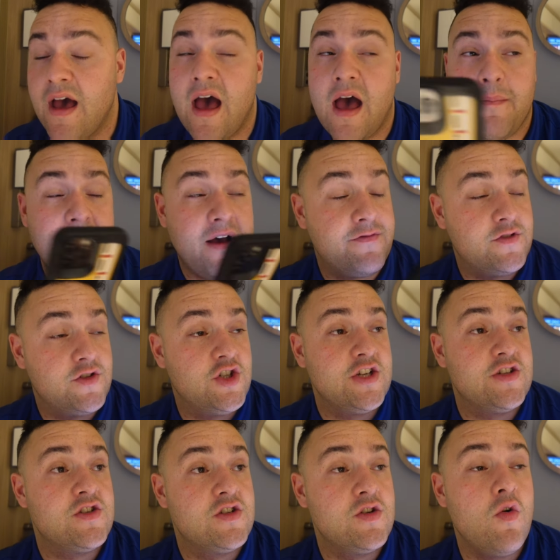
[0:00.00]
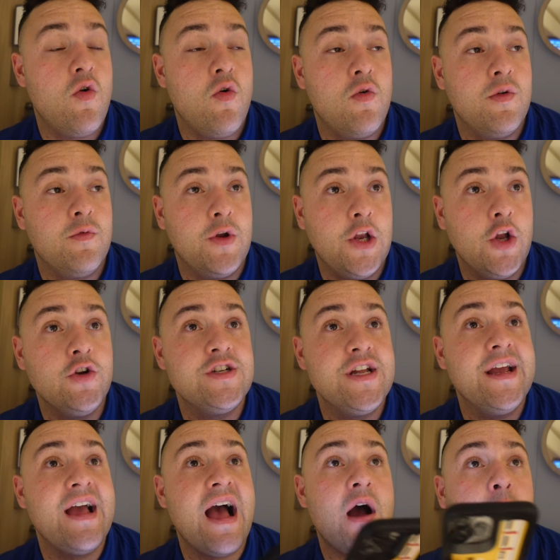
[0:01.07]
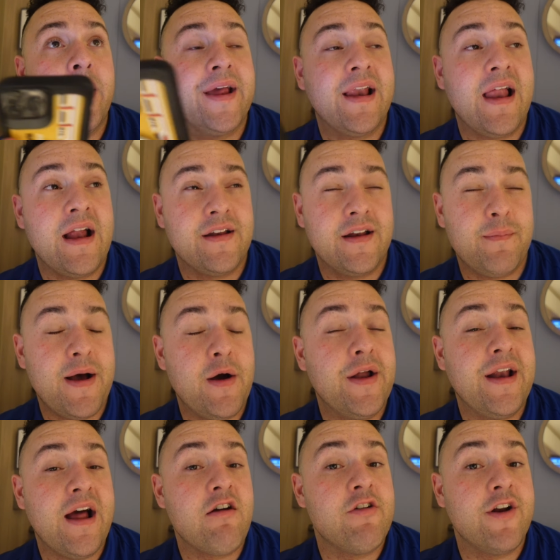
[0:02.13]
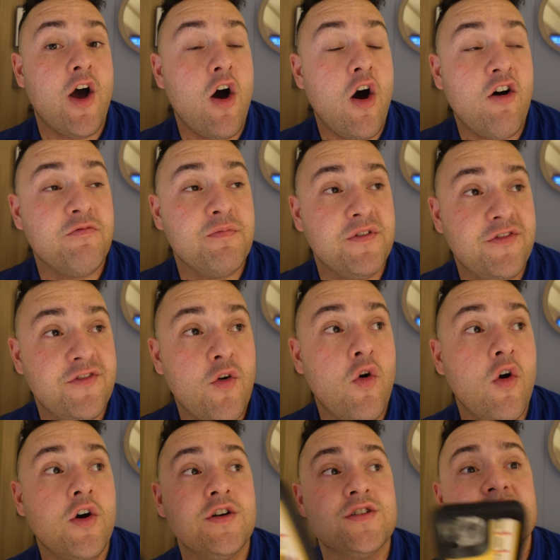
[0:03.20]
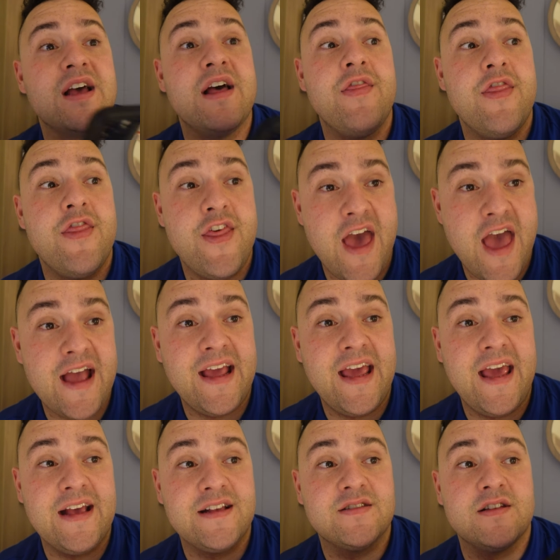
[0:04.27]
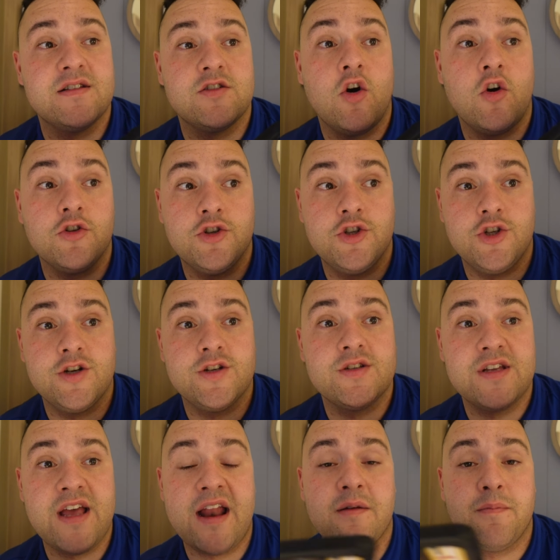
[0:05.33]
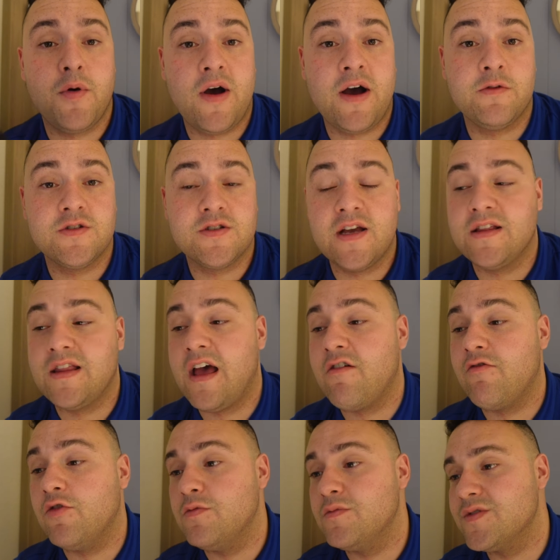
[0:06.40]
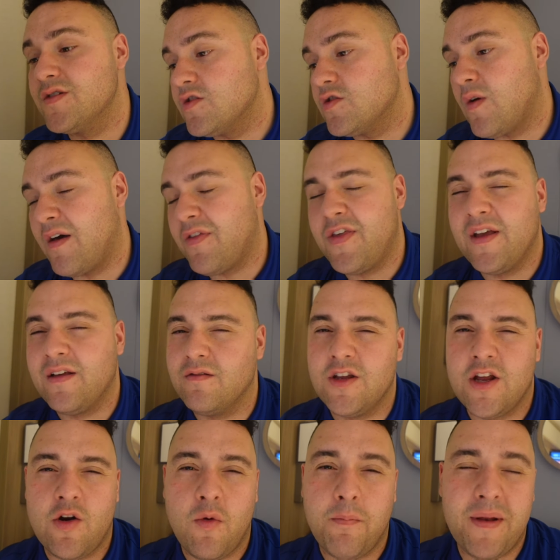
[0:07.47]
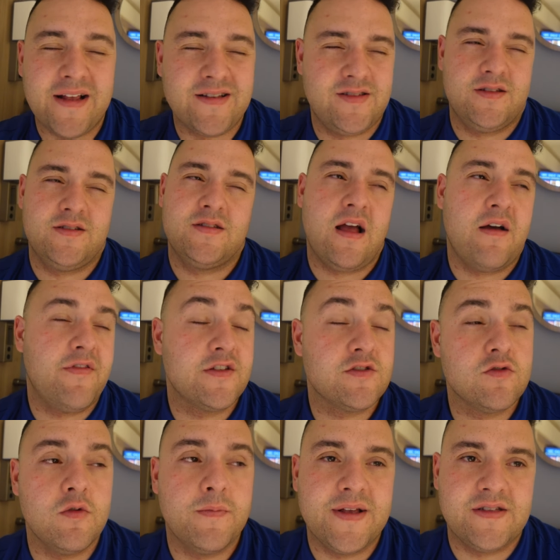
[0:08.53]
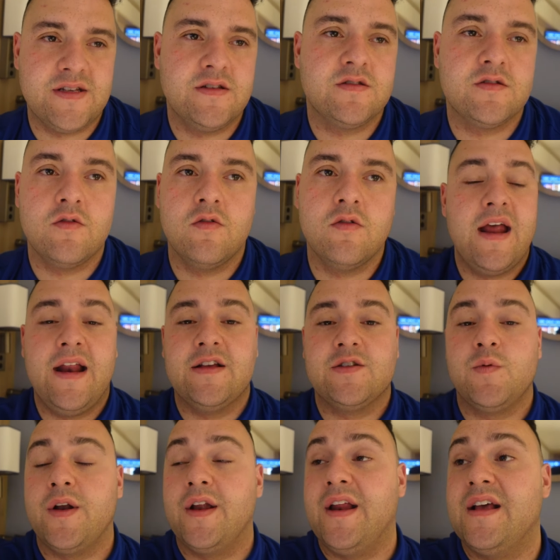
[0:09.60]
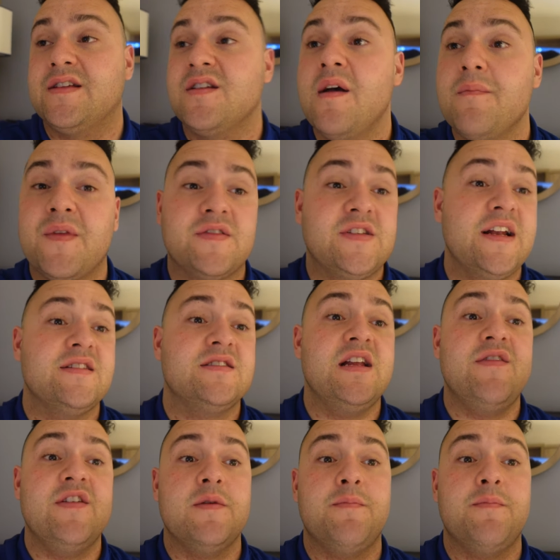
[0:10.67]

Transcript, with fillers: I've just saw London Gatwick landed about an hour and a half before us, and their cases are just getting put outside their rooms. So I think, you know, bless the staff, they're so busy, so it is what it is. I've said to Stevie